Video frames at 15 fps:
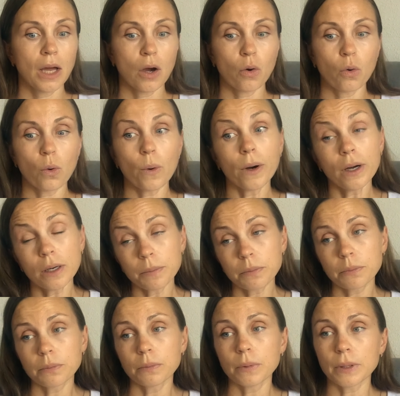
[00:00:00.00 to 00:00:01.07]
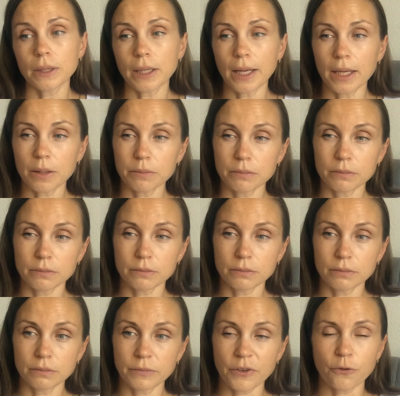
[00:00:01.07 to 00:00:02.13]
or like
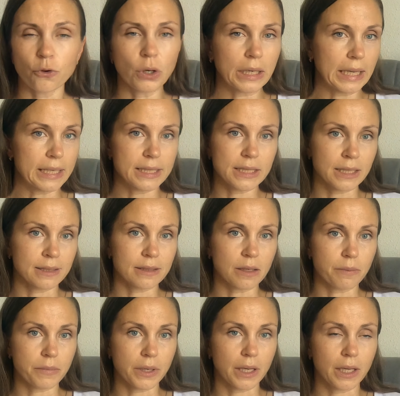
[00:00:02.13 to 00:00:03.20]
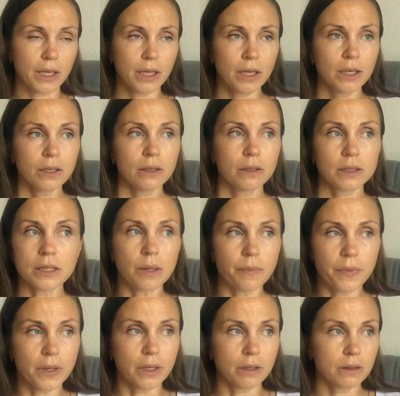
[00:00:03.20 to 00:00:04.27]
forecasting
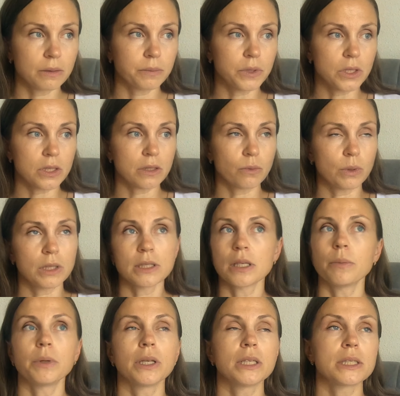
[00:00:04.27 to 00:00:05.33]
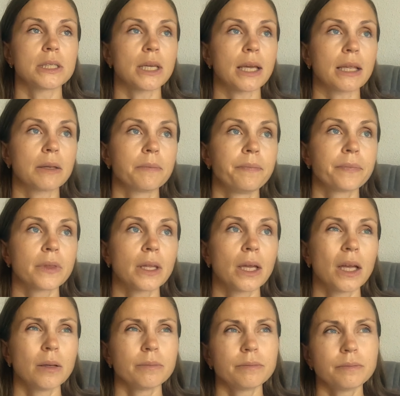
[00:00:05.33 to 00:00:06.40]
something. Just when somebody is saying,
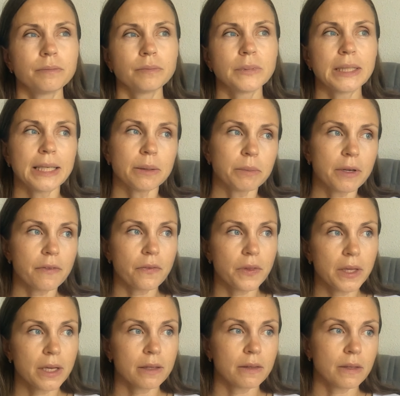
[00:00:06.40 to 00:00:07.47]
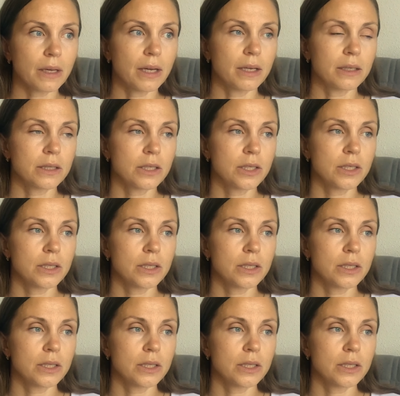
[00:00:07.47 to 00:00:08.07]
he may think that